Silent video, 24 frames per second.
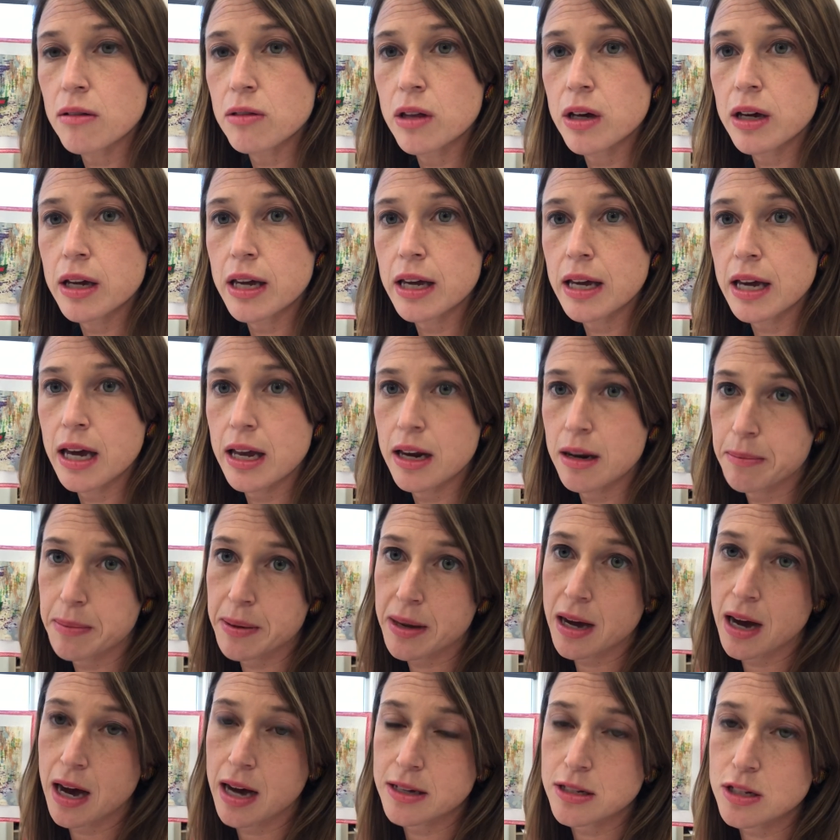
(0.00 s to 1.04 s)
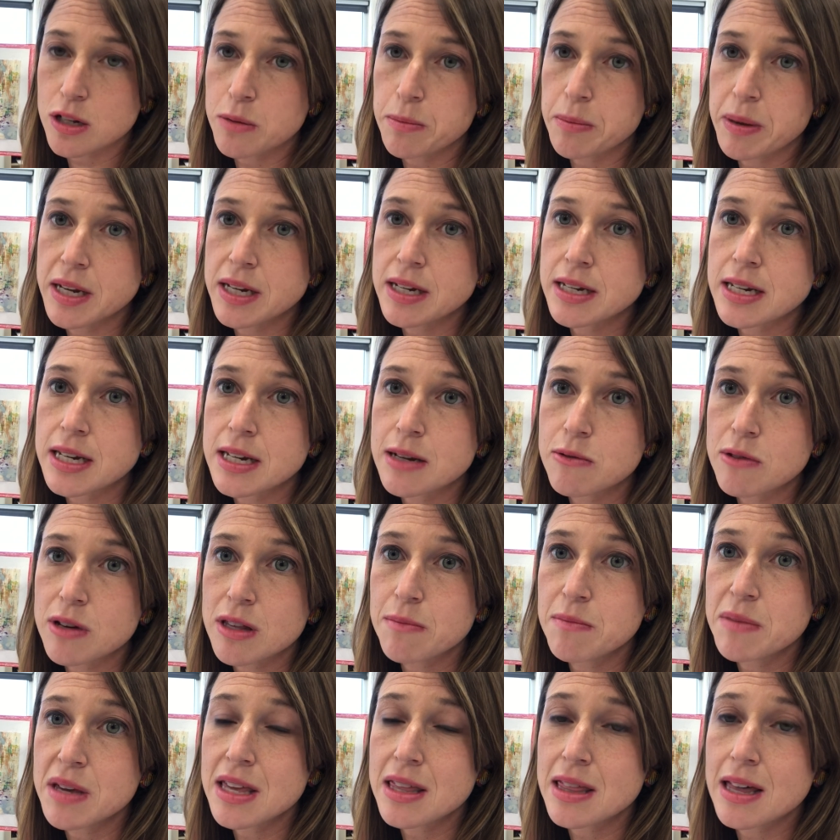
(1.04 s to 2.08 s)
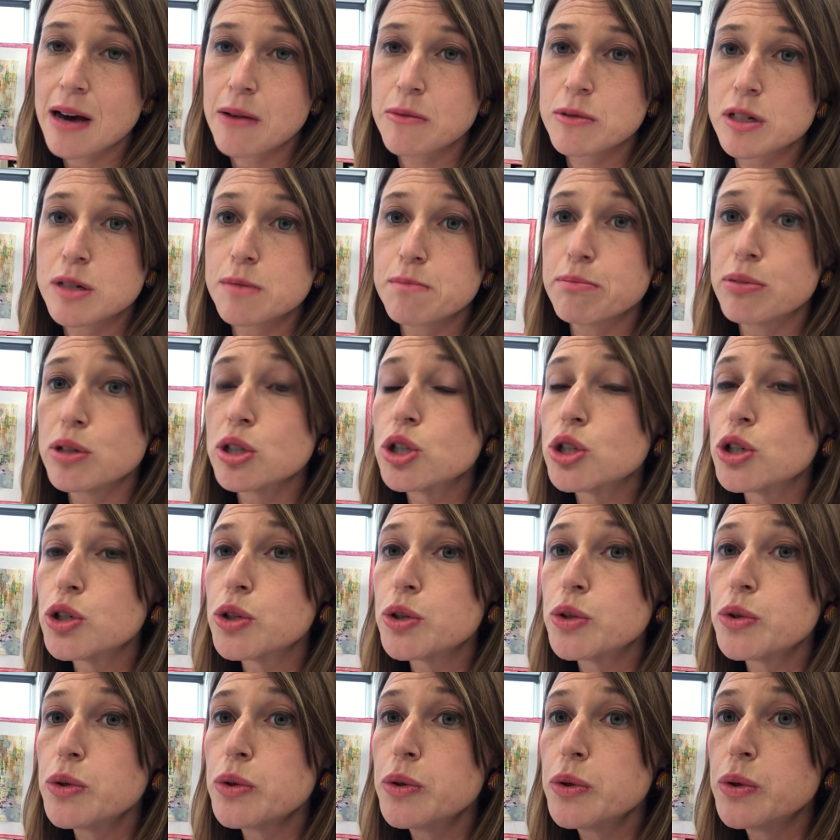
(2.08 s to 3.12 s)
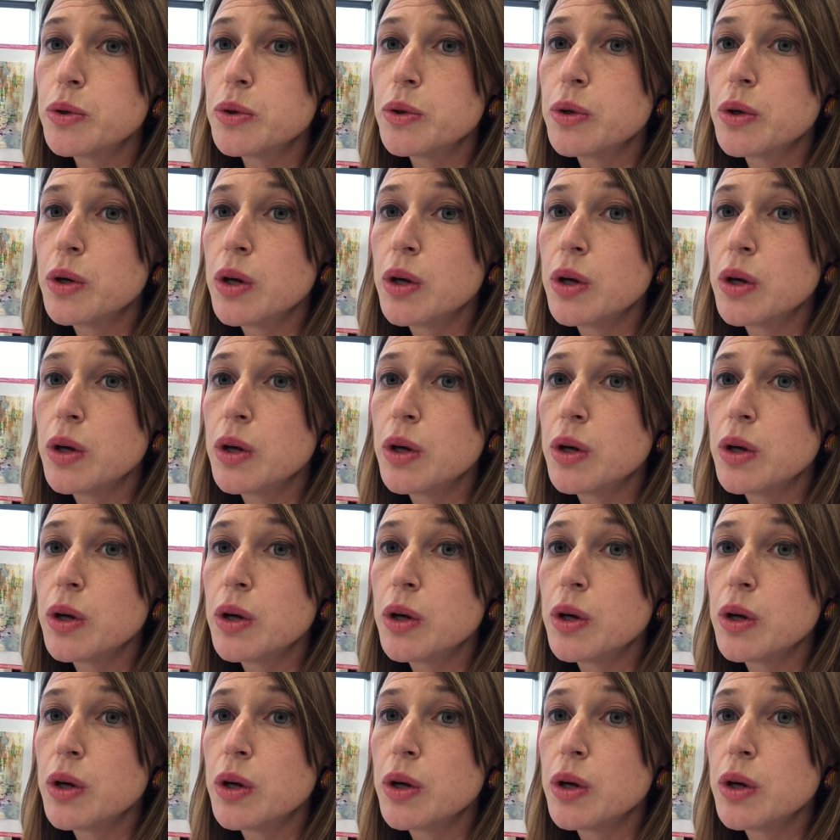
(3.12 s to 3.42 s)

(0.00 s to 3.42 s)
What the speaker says: looking at a Picasso painting with me that was blue,